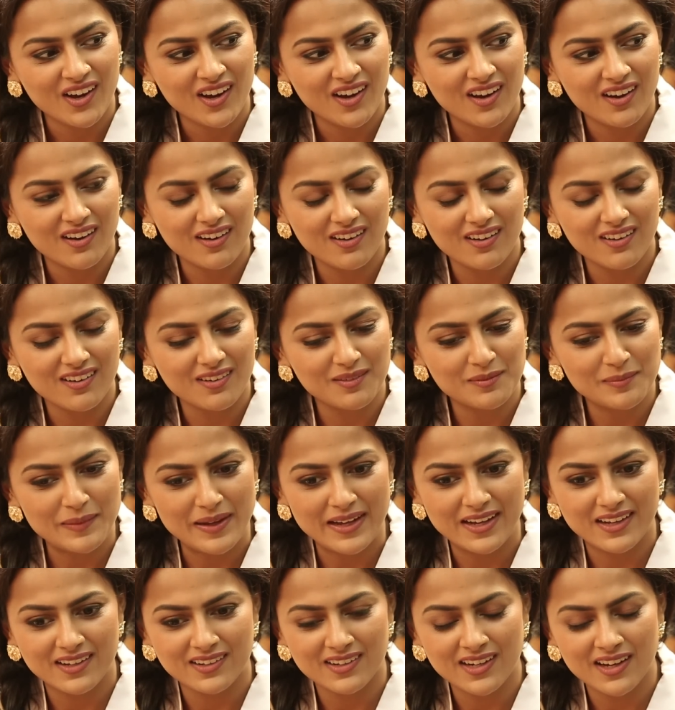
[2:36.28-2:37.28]
Oh
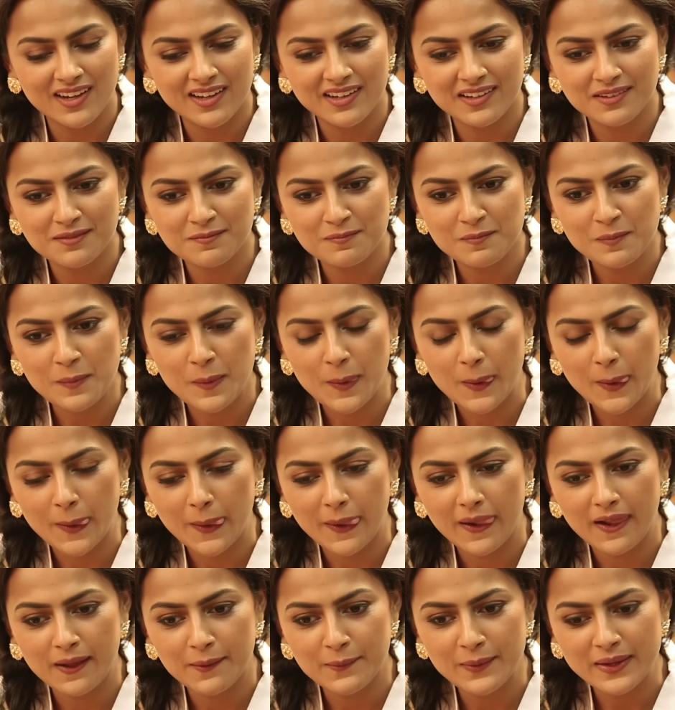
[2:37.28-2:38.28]
man,
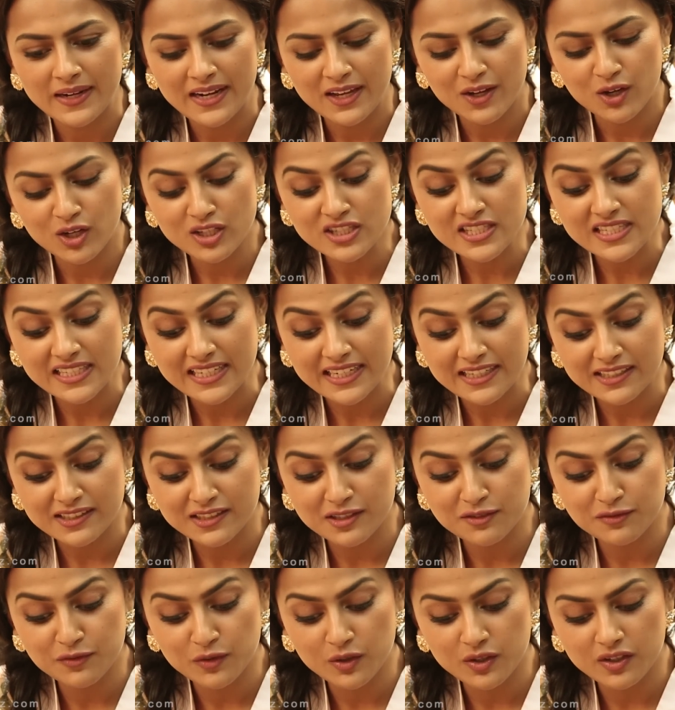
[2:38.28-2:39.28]
when I got
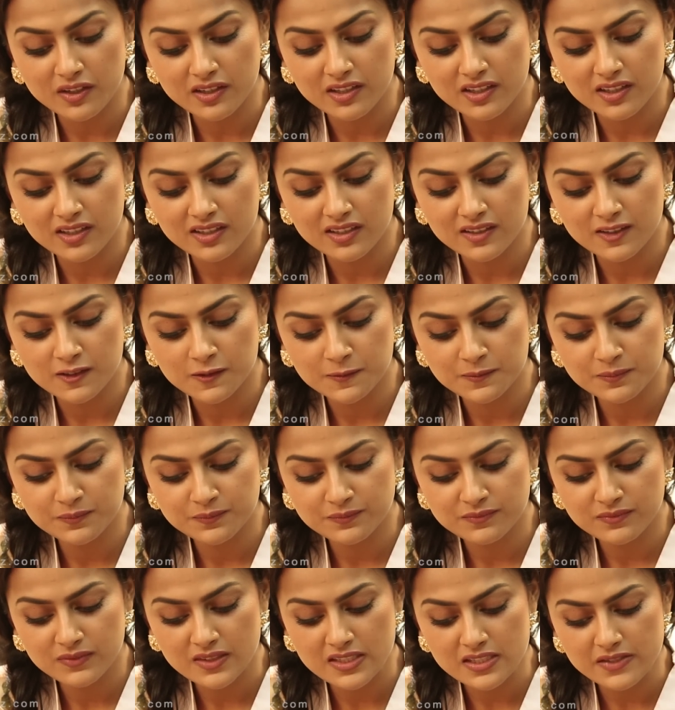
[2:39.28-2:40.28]
selected for
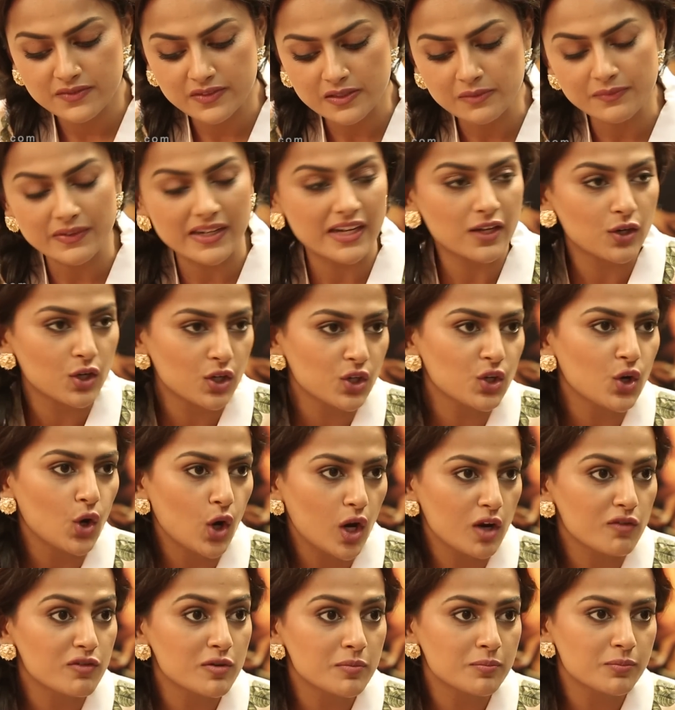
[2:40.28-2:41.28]
this film, when I got a
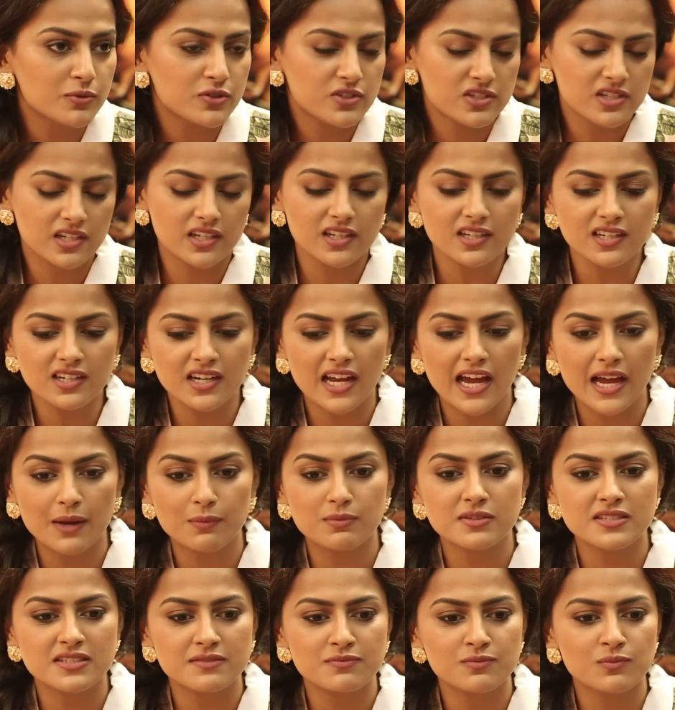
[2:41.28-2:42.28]
call from Pushkar, I
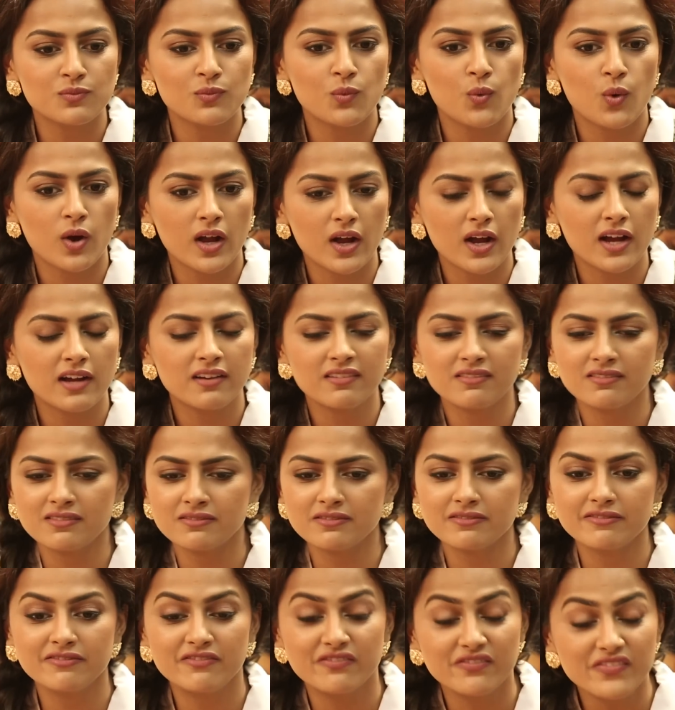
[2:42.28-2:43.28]
was,
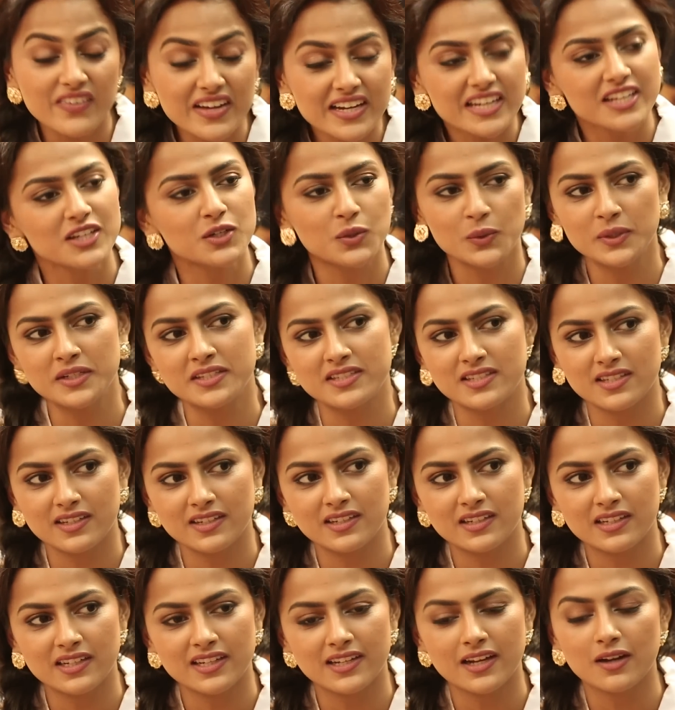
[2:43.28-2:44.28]
very
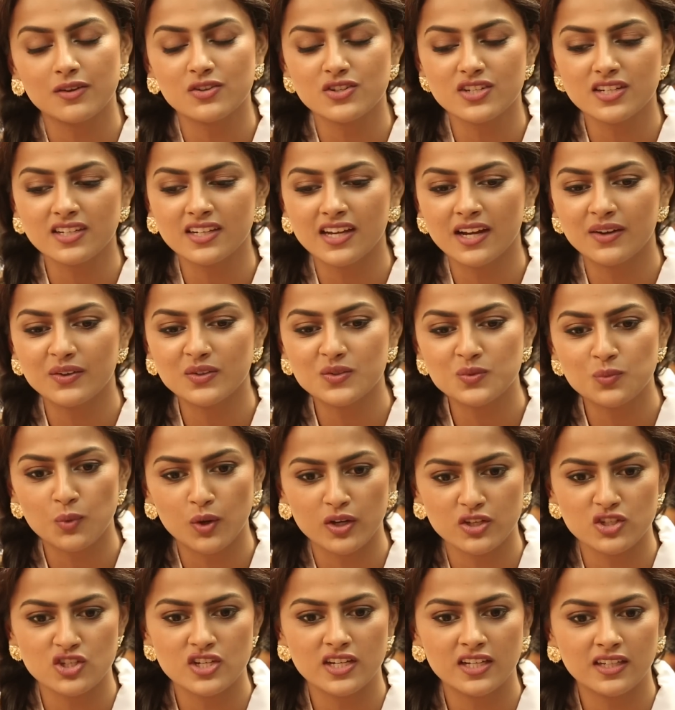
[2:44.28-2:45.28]
coincidentally, Kaushik, I was
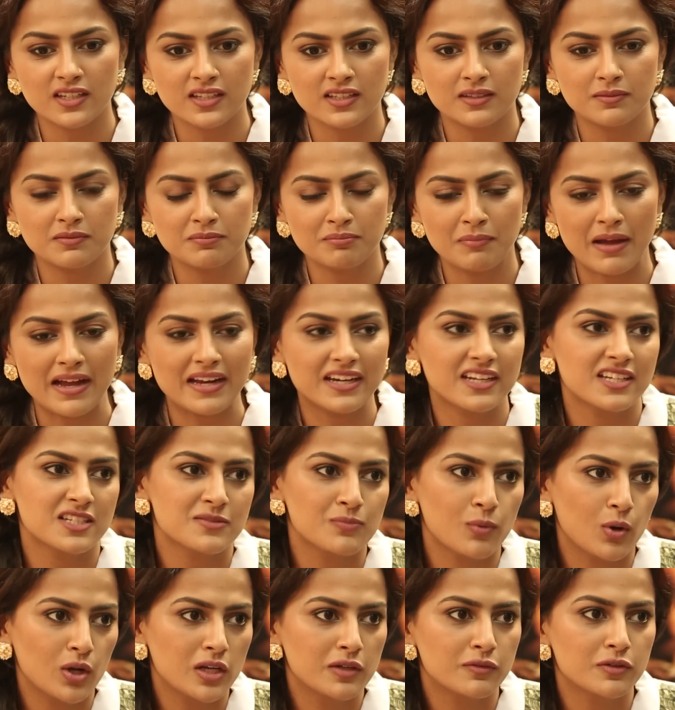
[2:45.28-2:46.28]
watching Maddy's
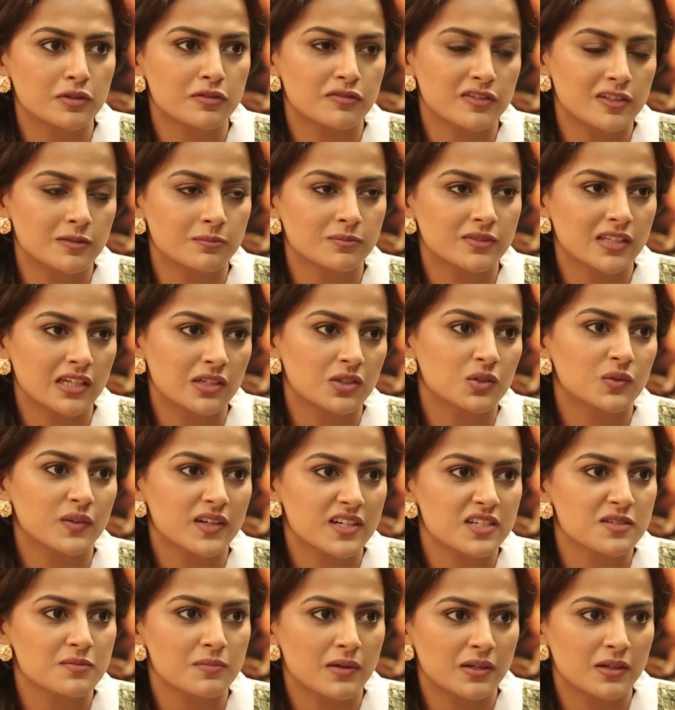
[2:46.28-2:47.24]
Bollywood film, Tanu Eds